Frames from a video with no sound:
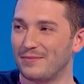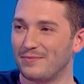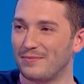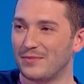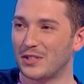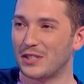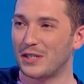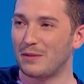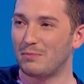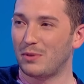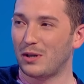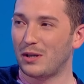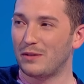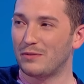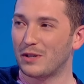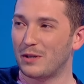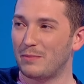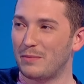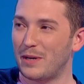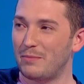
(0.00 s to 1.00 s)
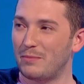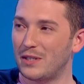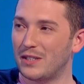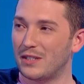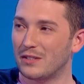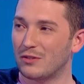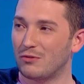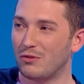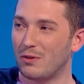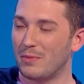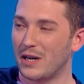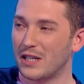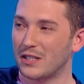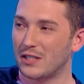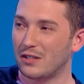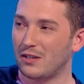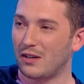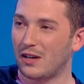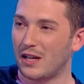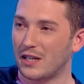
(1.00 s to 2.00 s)
Symbol of commitment and
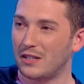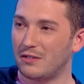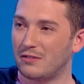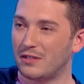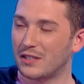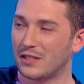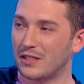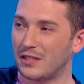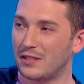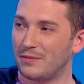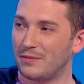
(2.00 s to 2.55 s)
grammatical accuracy.